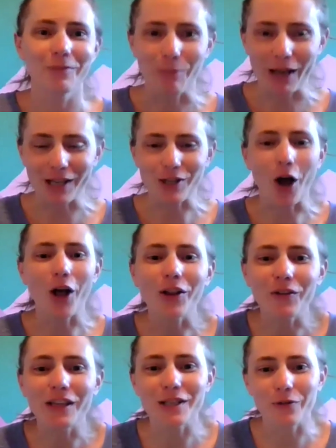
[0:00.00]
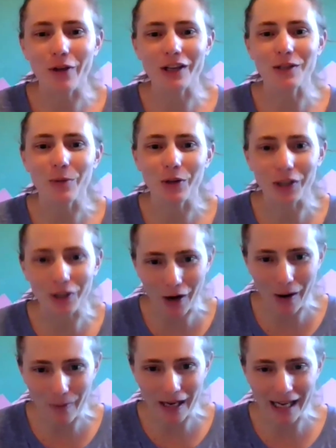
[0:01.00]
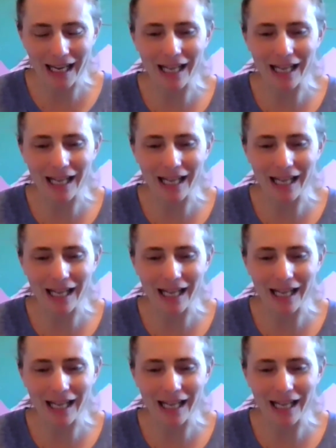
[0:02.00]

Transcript: because all of it is flexible and growing.